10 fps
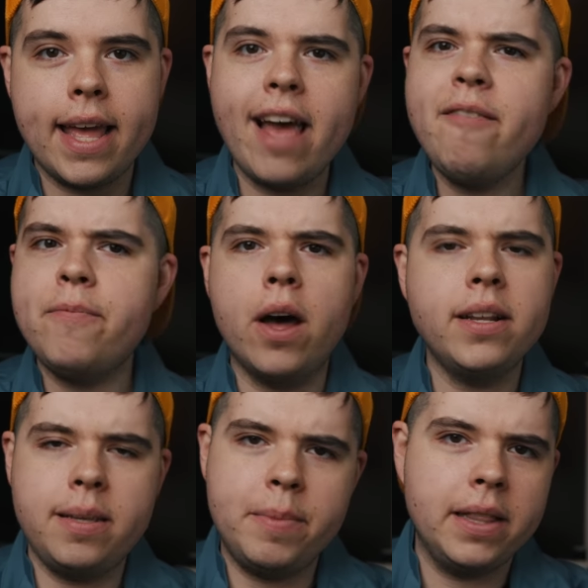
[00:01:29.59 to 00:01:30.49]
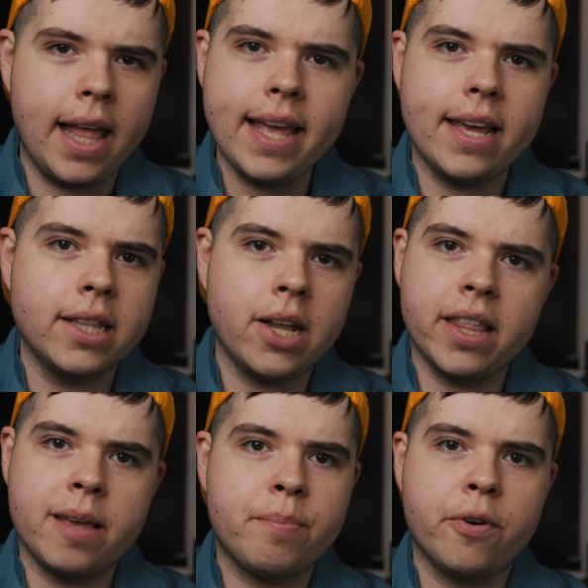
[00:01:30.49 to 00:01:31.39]
And I've honestly been liking a lot
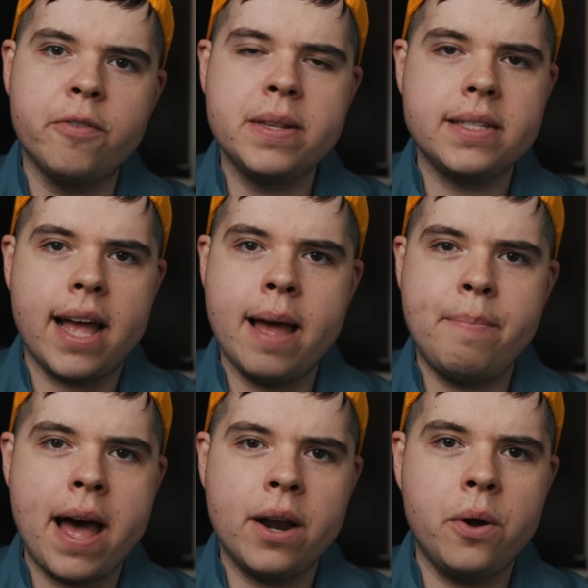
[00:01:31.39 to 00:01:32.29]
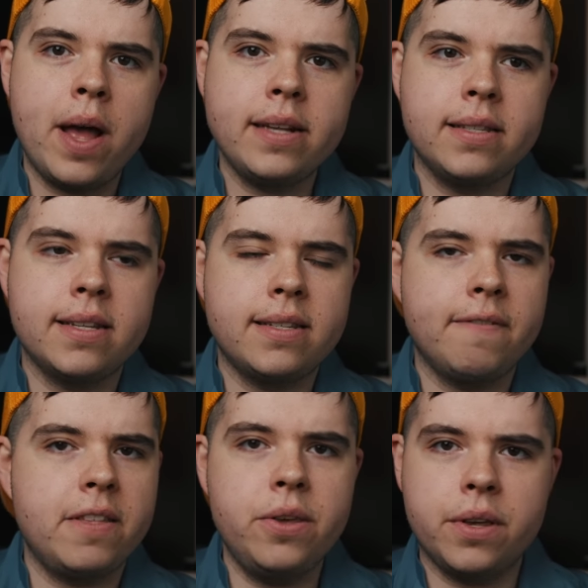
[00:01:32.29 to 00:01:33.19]
of the improvements to iPadOS and the
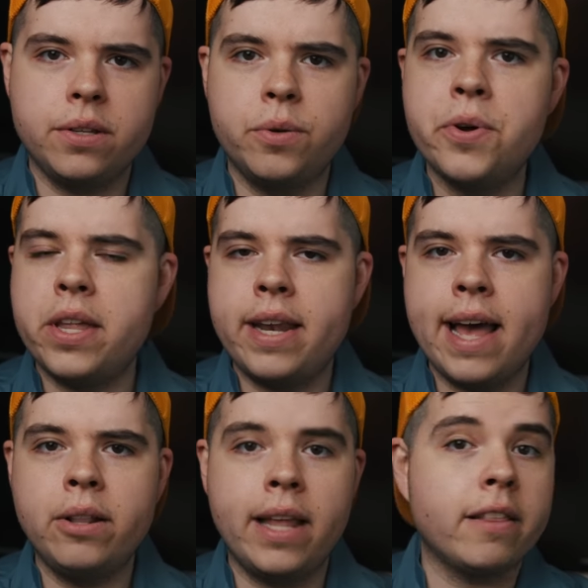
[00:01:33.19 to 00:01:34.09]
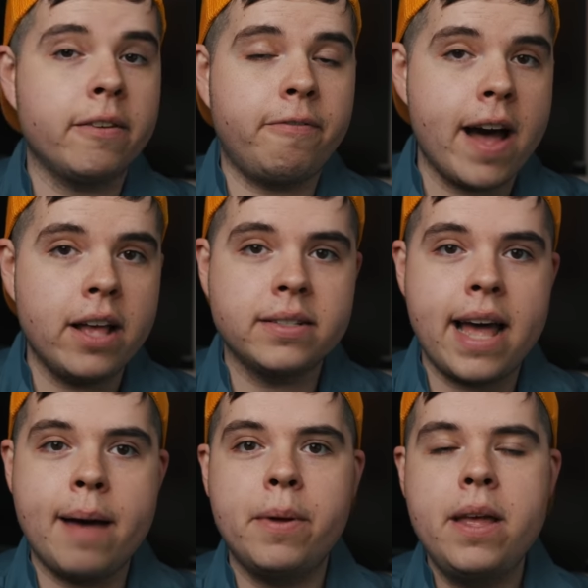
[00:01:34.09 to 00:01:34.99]
stuff that you can do with it now, like the Files
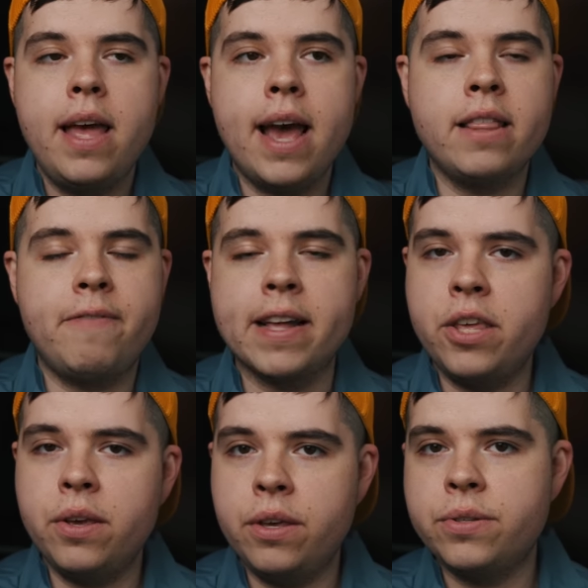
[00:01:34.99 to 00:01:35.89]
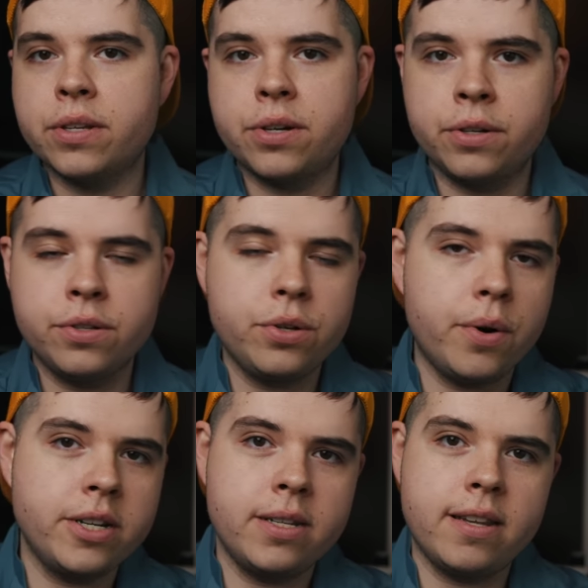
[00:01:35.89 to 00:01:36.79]
app and the fact that you can use external
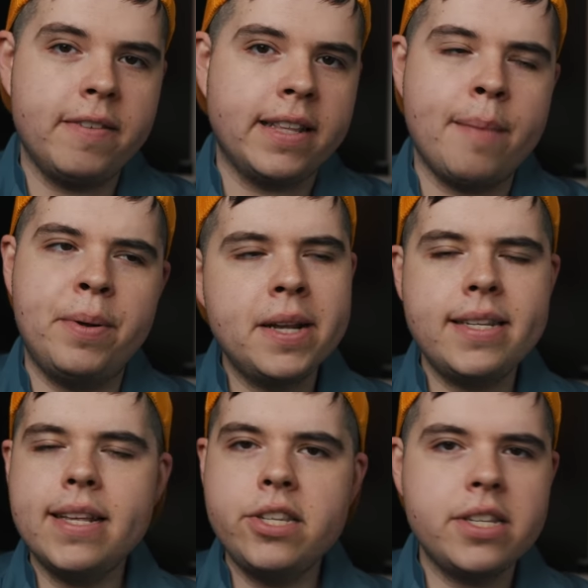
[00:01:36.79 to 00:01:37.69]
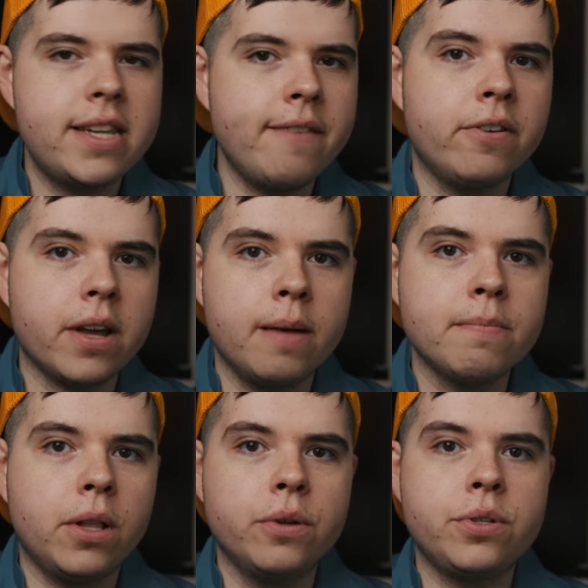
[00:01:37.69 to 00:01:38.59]
storage and stuff like that. But it still has just never come
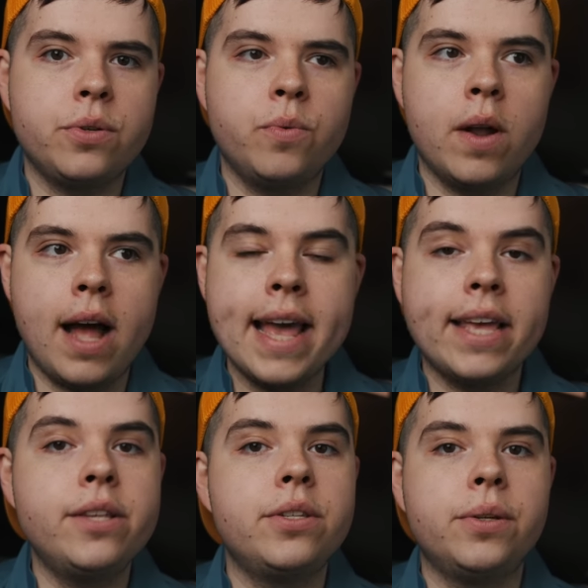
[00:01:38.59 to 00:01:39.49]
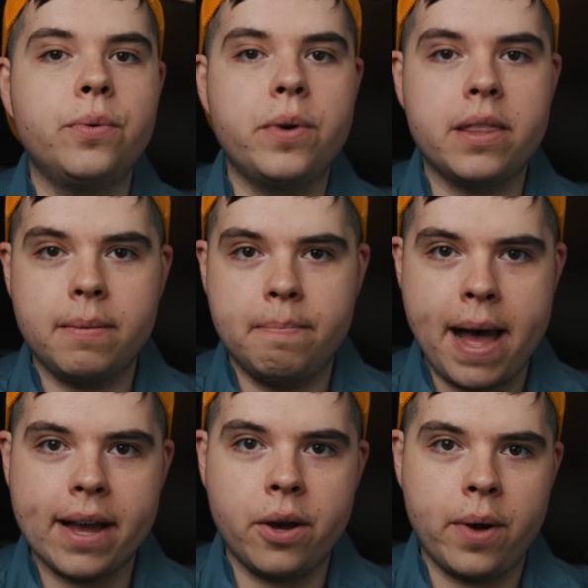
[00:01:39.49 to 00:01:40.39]
close to what I can do with
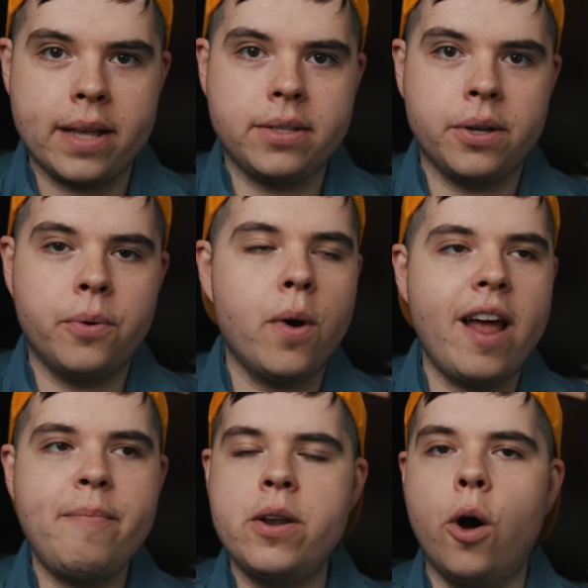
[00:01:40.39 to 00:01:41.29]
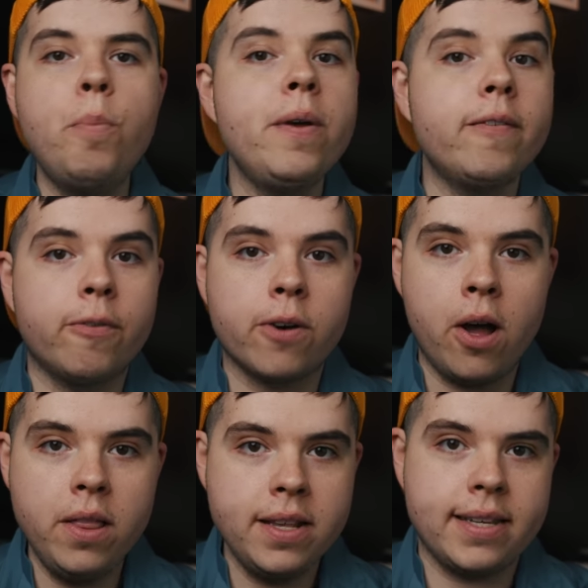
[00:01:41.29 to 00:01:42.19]
macOS. So what I've been hoping for
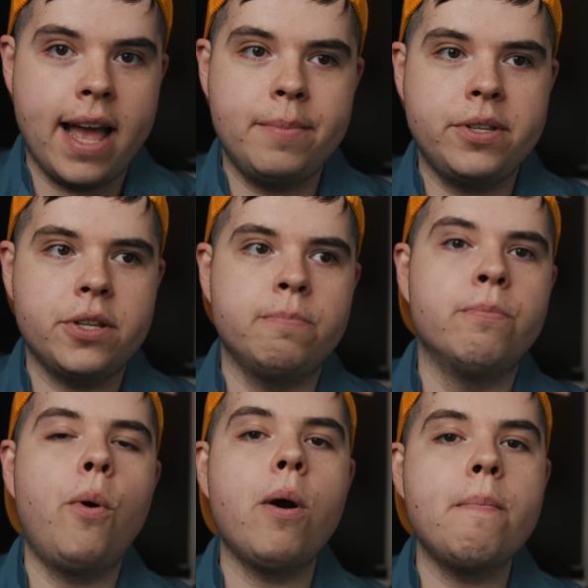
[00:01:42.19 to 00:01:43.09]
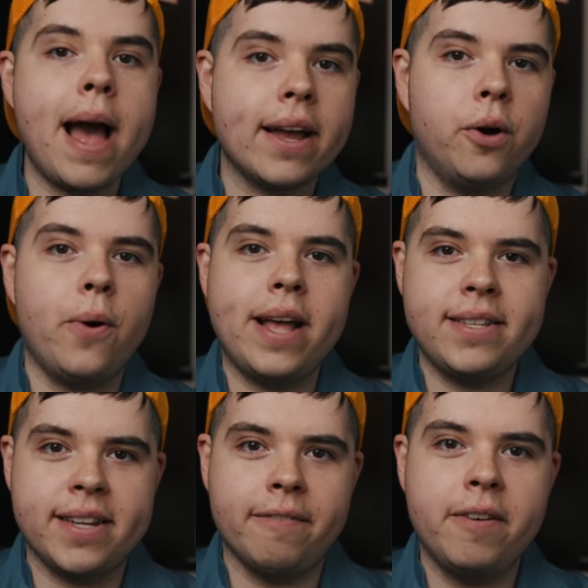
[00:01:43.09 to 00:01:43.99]
all this time is just more macOS
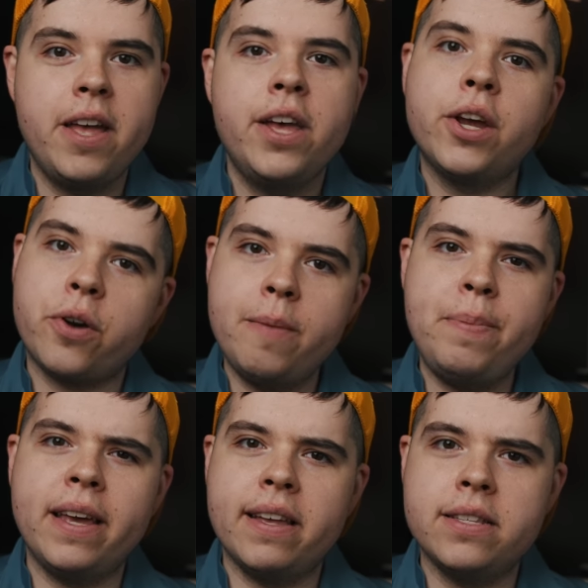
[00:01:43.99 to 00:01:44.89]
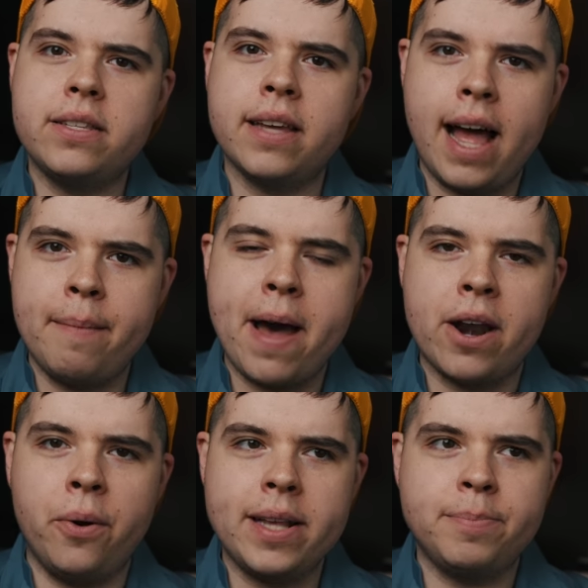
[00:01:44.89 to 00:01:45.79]
stuff creeping into
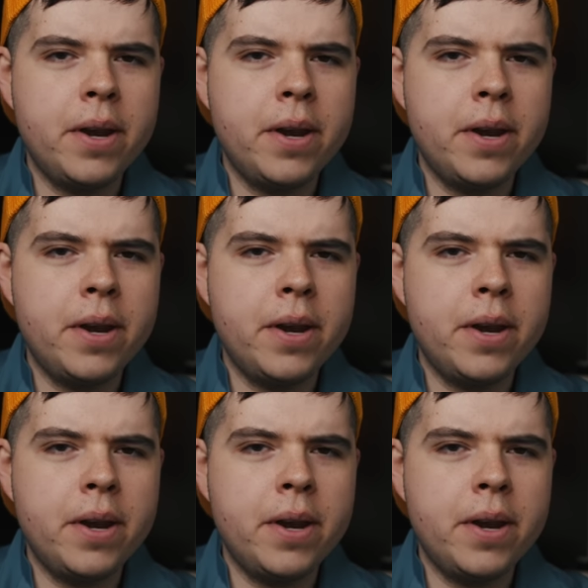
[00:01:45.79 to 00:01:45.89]
iPadOS.